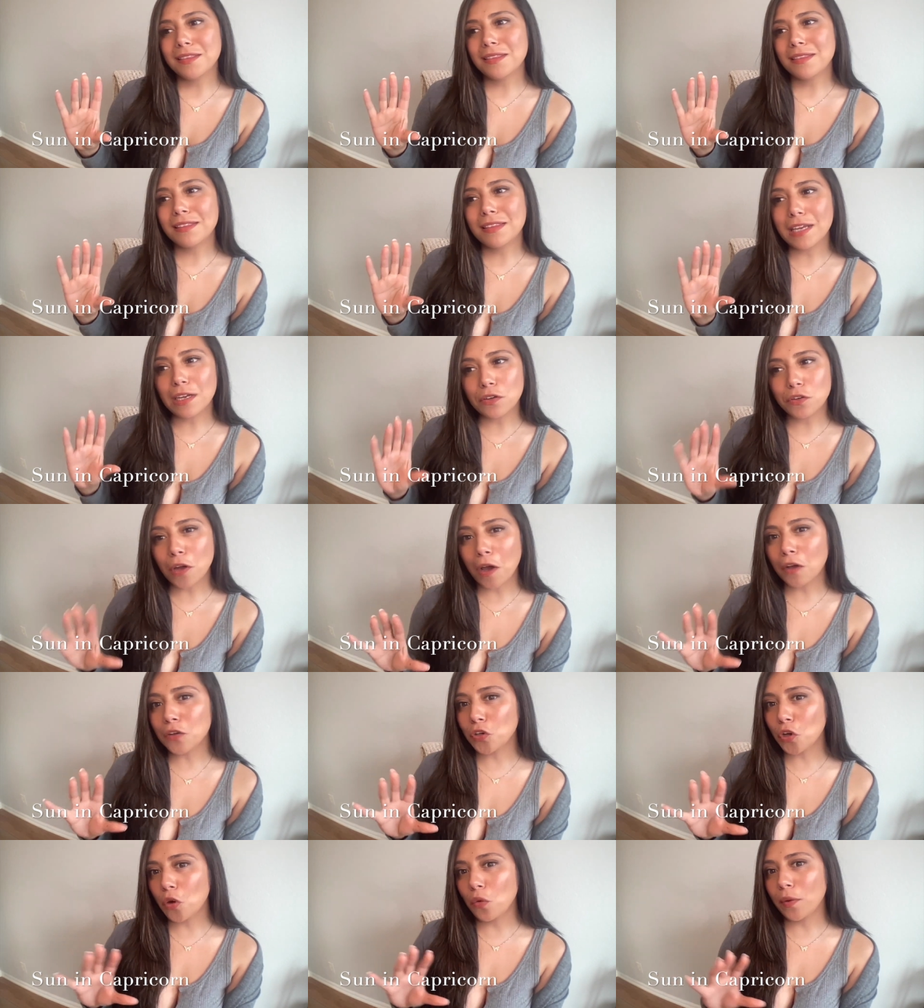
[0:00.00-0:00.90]
they're
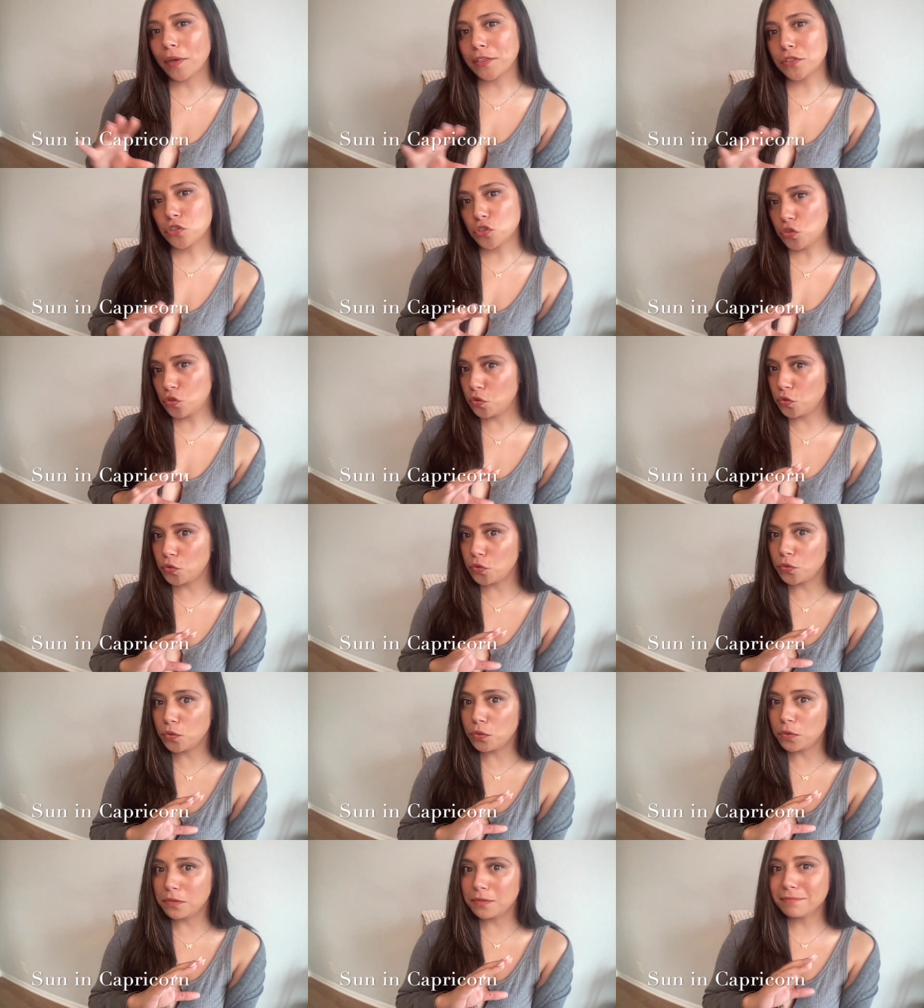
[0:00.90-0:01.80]
not going
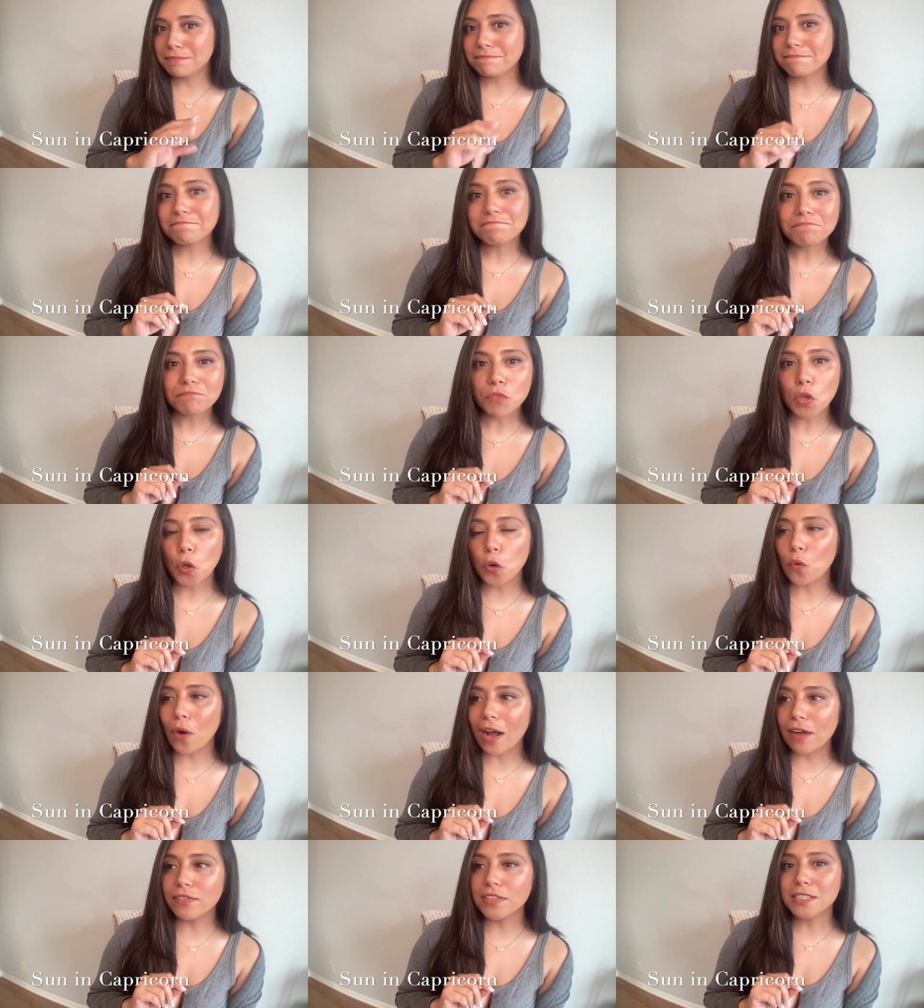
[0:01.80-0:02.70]
to
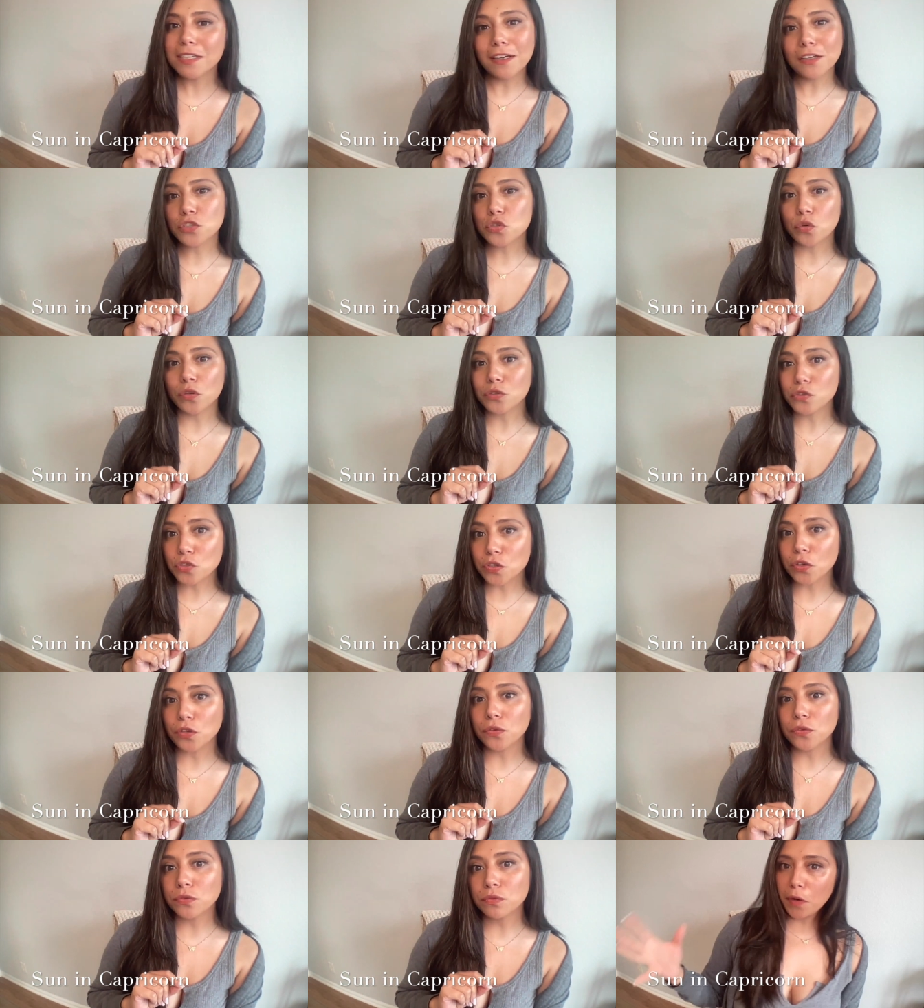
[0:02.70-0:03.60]
gravitate towards
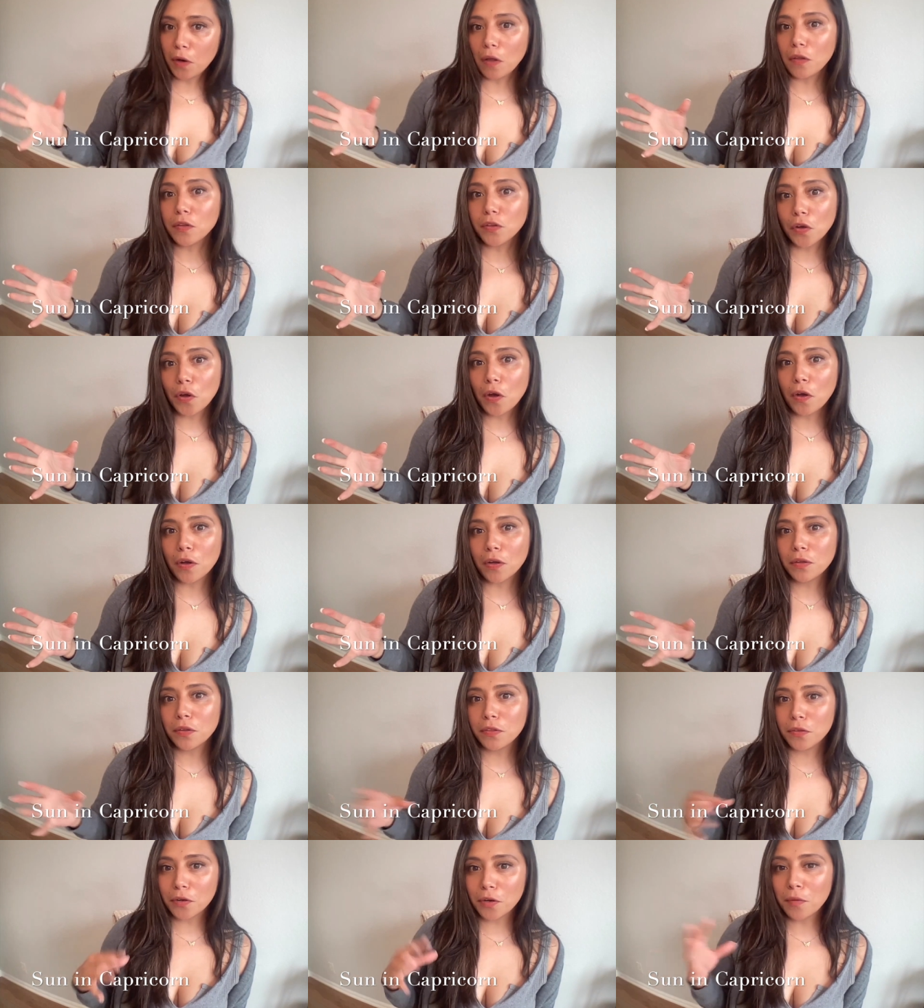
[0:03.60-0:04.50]
you. But all in
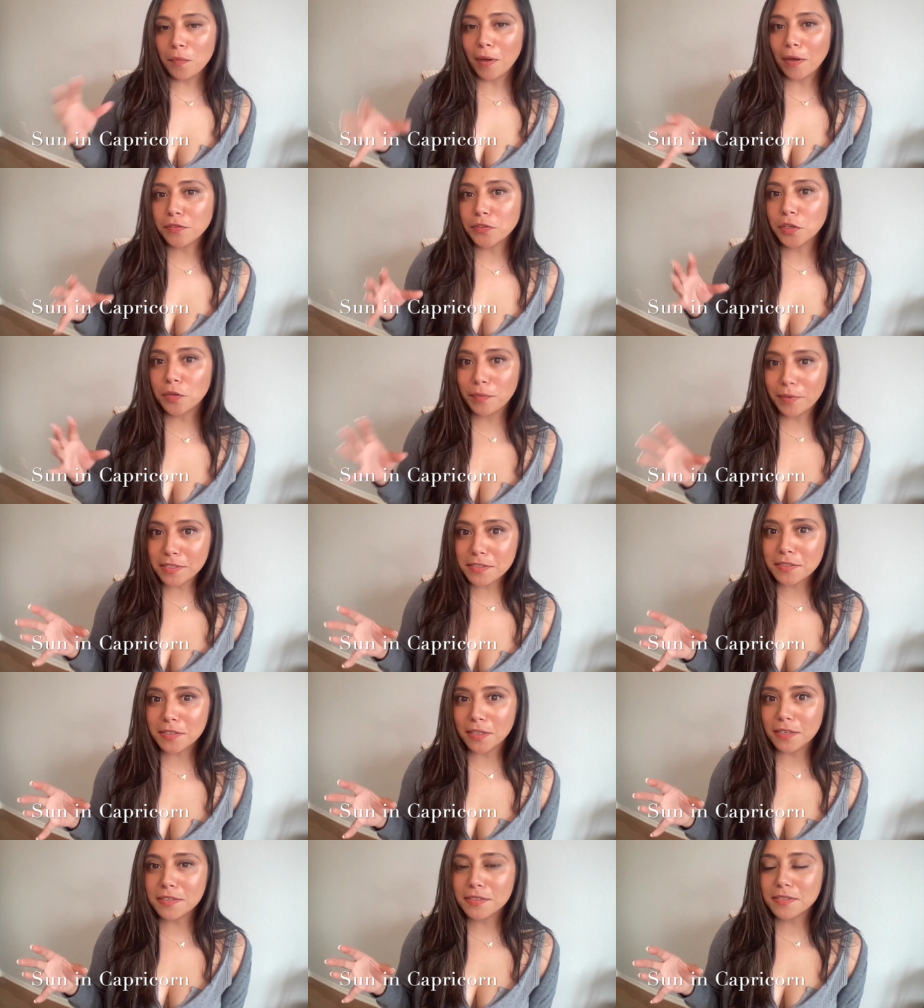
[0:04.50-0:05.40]
all, they're about their
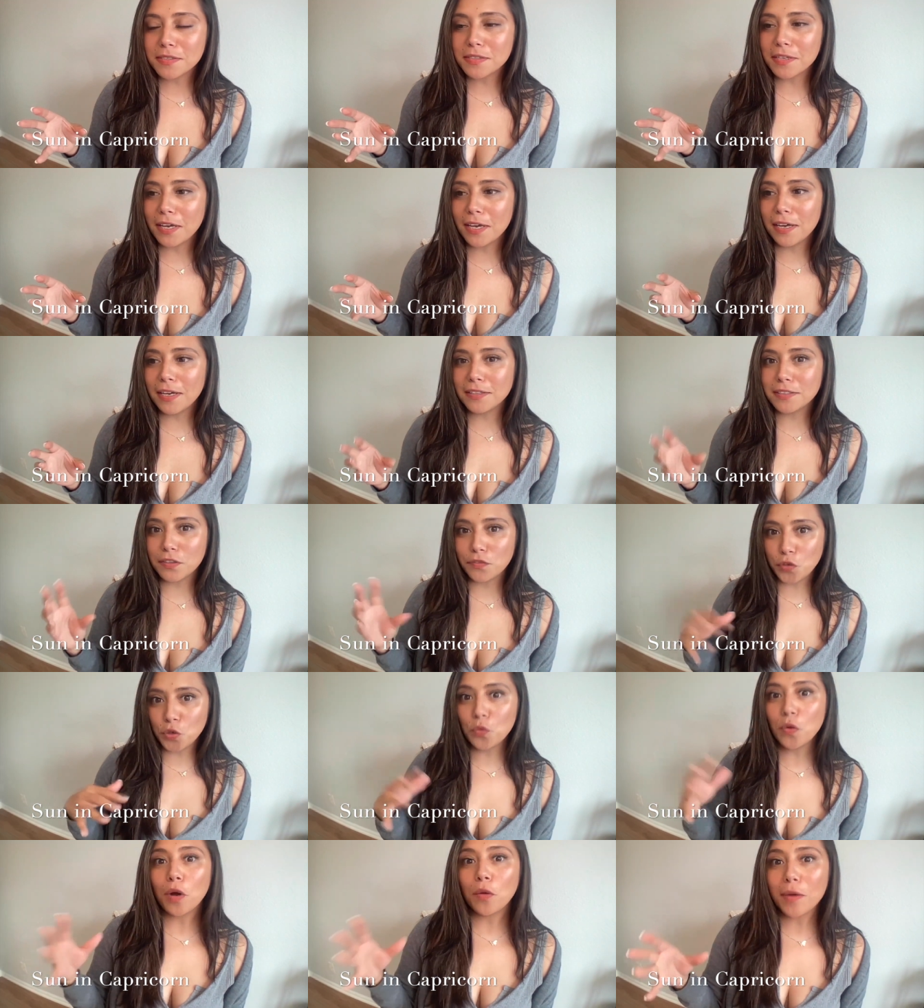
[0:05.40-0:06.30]
business. And if
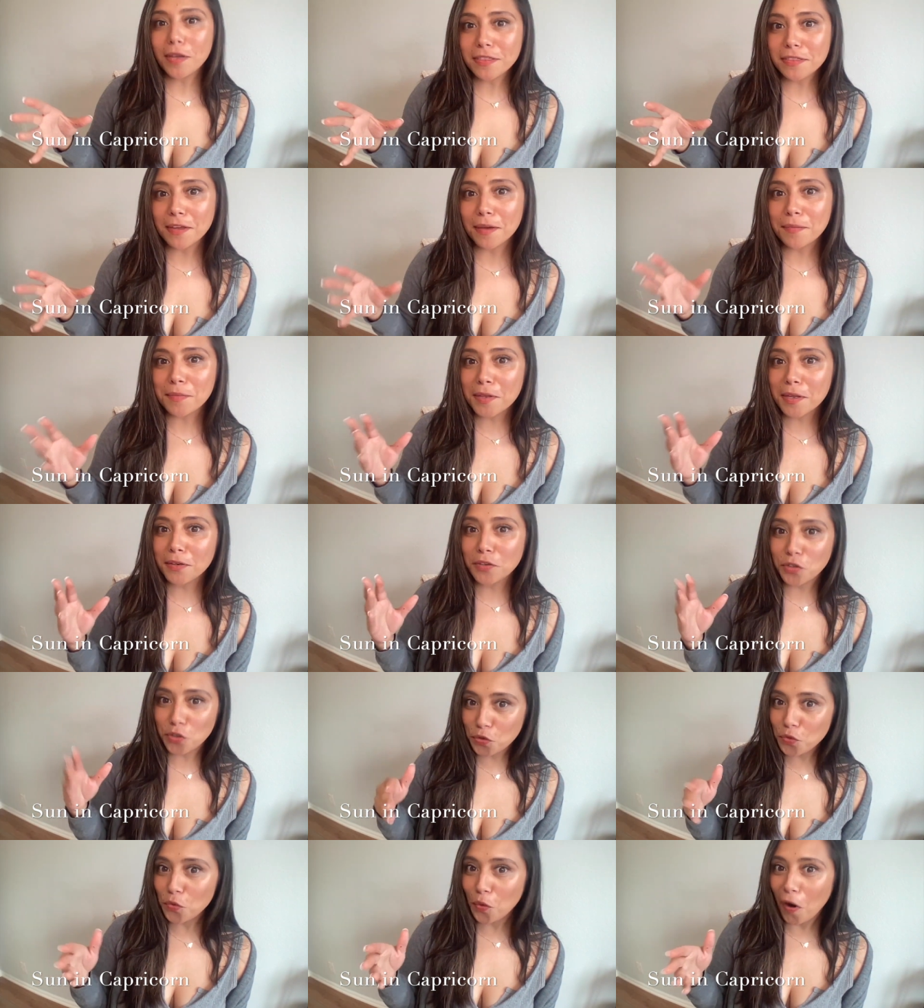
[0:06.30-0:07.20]
you are with them, then
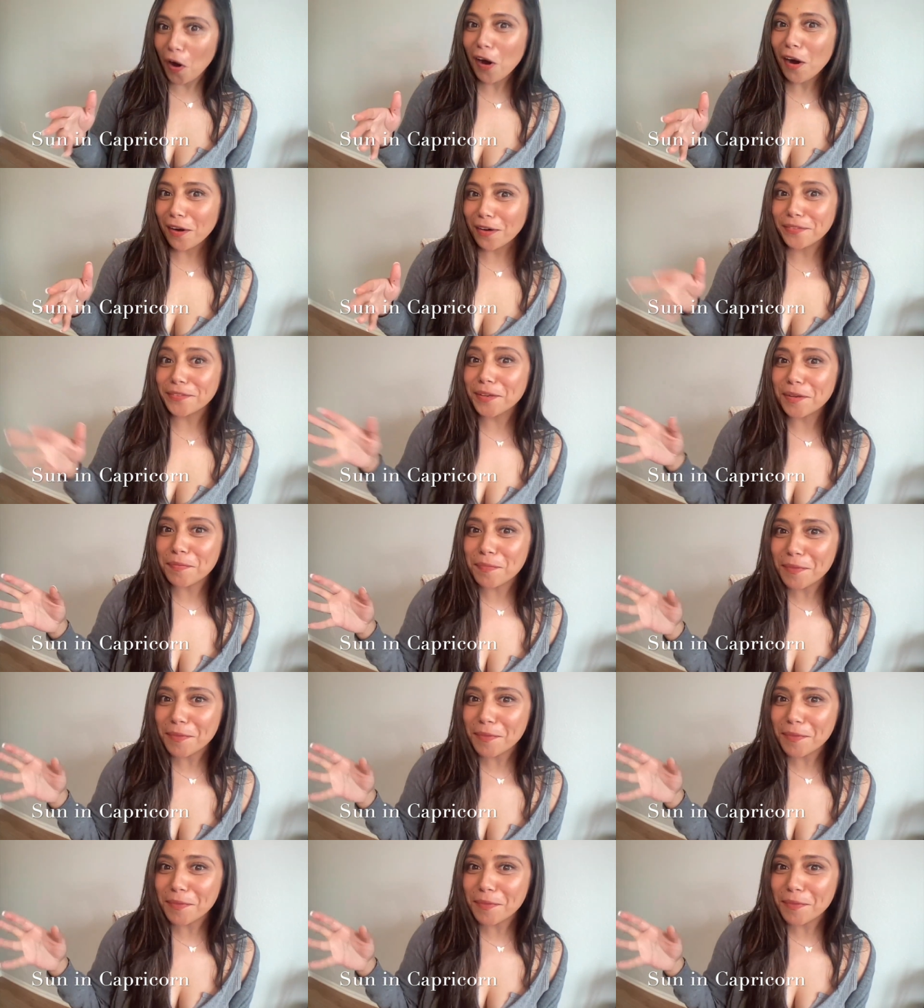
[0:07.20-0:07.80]
you are their